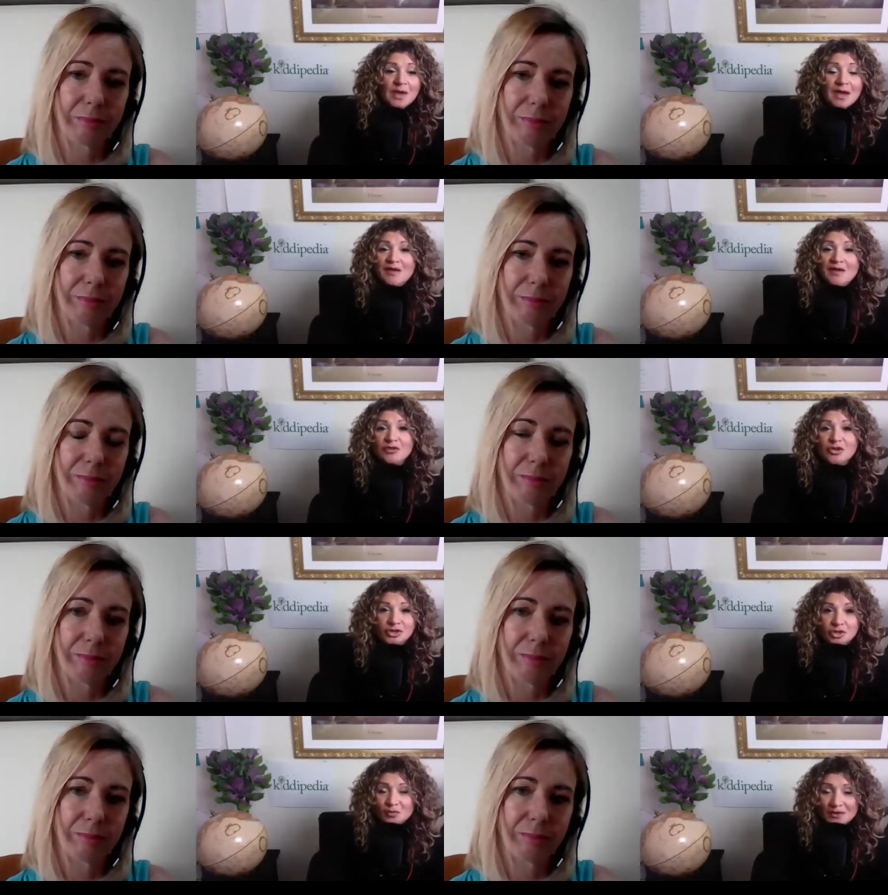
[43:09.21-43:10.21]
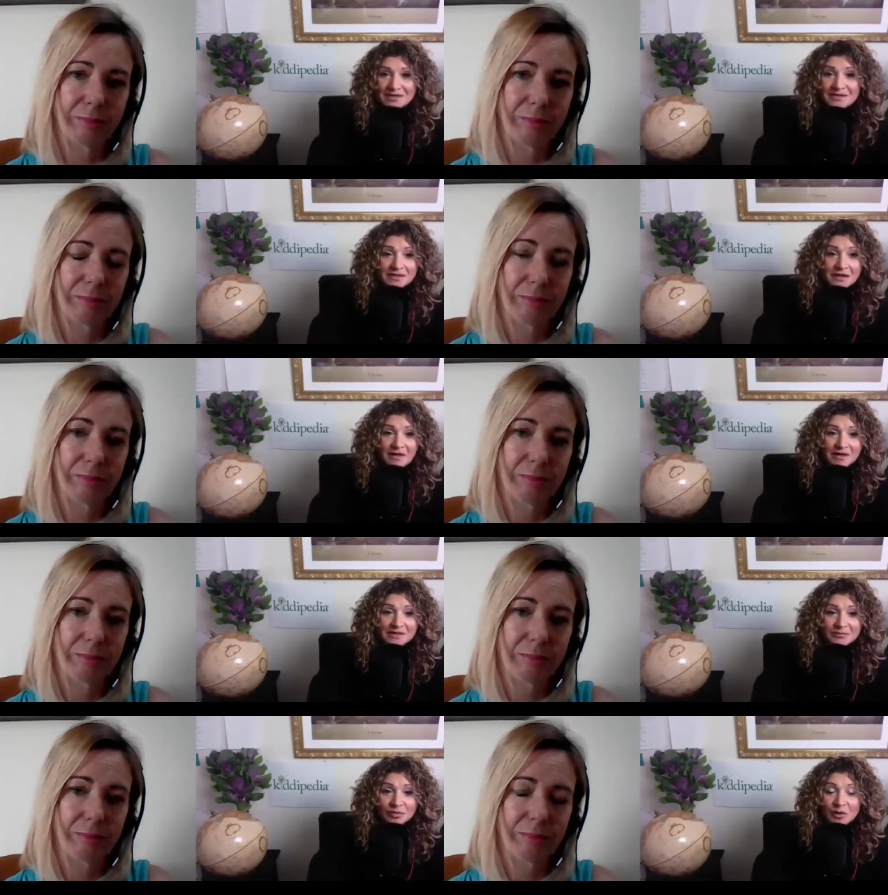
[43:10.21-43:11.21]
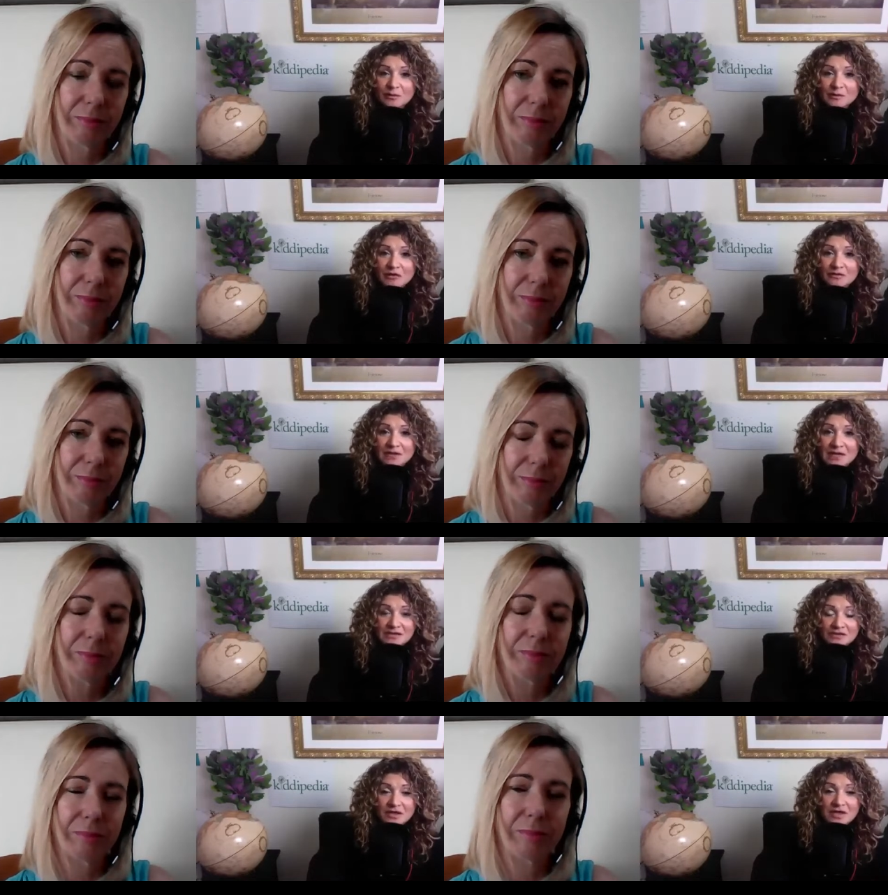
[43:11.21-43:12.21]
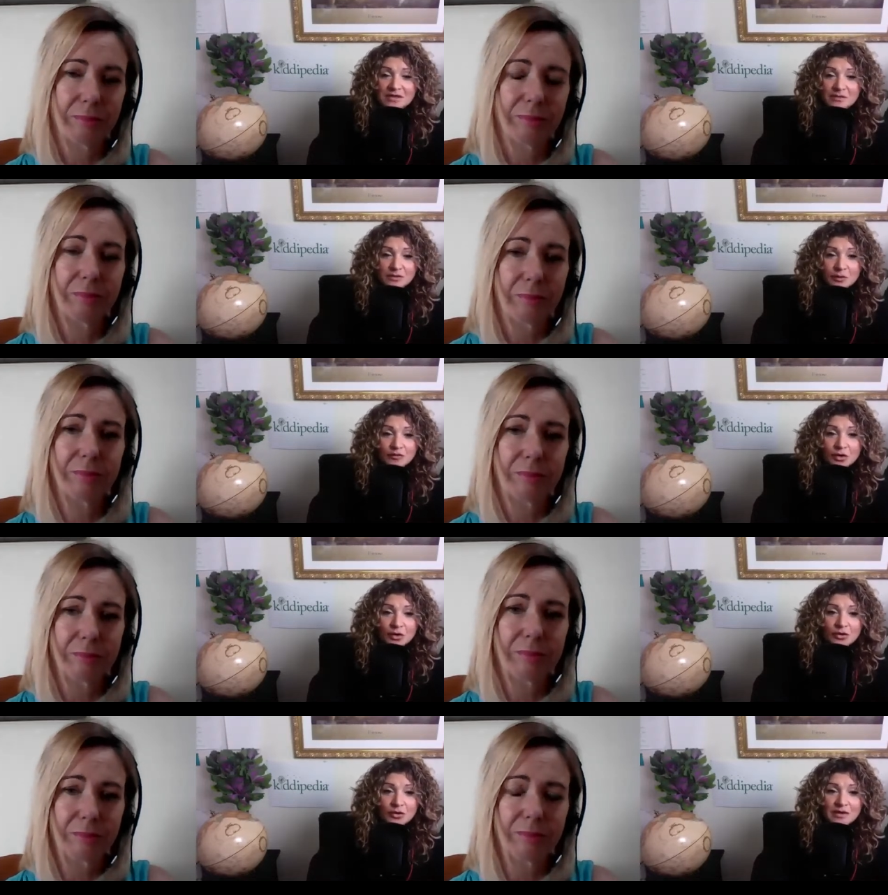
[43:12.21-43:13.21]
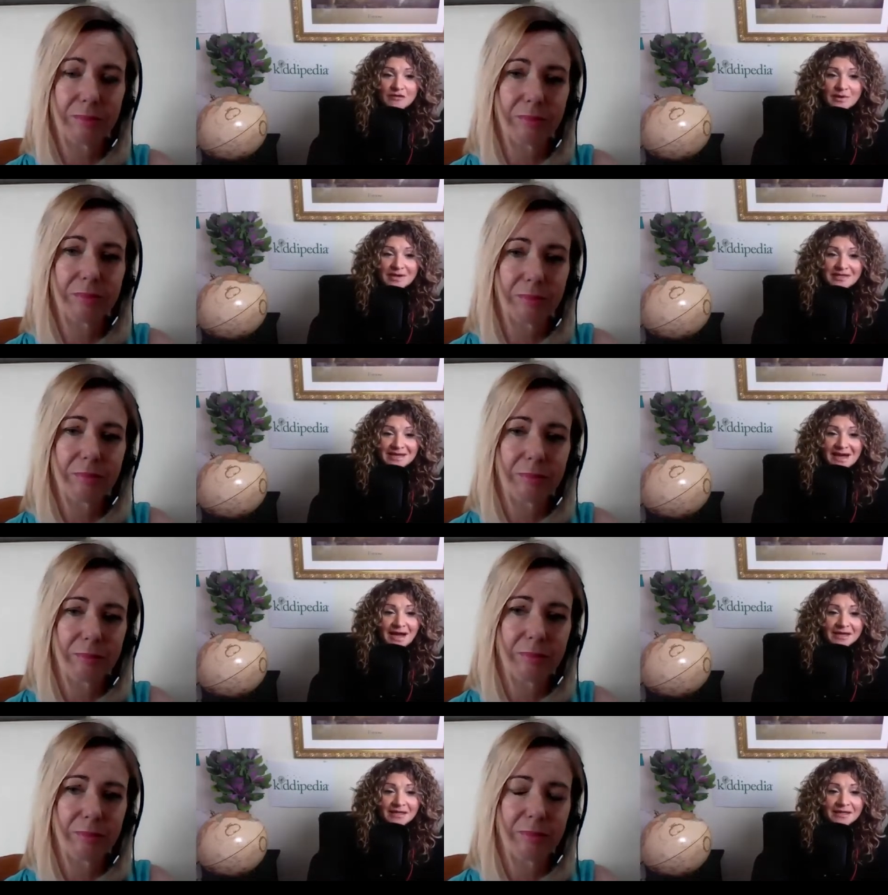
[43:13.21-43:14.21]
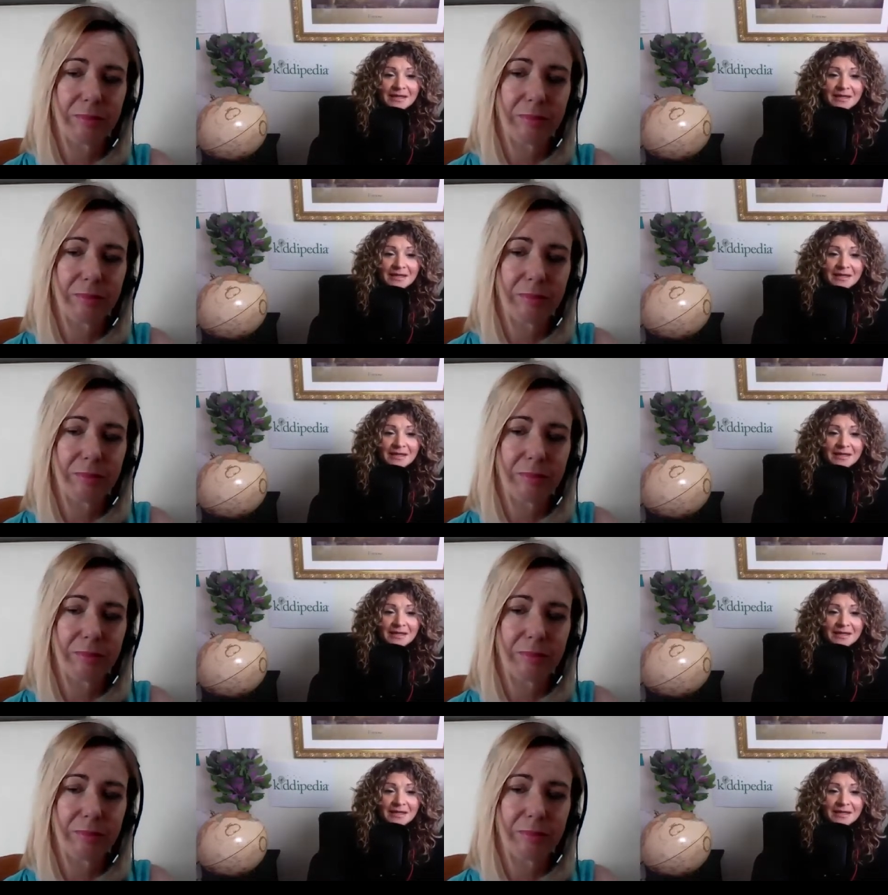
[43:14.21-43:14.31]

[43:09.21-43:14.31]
Speaker 1: Even YouTube Kids have had some problems over the last few years, which we've known, and they've been a target